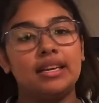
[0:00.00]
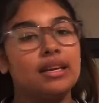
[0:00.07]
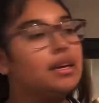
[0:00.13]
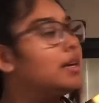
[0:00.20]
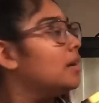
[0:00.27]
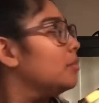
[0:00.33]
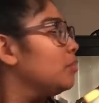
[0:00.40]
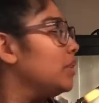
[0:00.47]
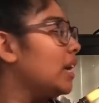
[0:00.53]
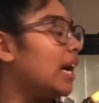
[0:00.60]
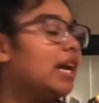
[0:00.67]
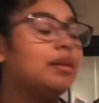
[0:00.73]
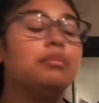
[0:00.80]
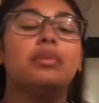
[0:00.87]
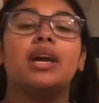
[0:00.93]

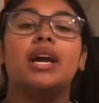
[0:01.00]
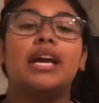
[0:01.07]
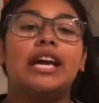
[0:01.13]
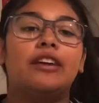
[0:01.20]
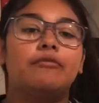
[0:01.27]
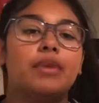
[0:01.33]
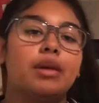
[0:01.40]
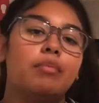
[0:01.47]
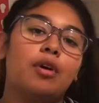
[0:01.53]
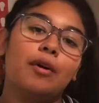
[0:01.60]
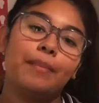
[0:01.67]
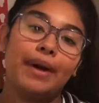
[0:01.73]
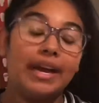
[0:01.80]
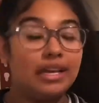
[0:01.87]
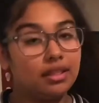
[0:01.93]
Behind me I have my ball
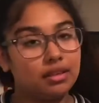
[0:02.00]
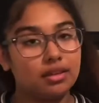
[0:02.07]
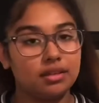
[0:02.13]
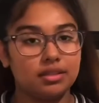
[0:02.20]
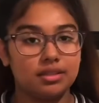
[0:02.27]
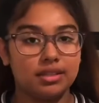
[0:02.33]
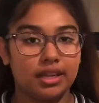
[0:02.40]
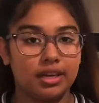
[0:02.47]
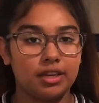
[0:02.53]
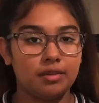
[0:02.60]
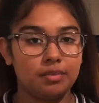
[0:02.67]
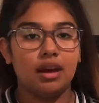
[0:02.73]
python setup,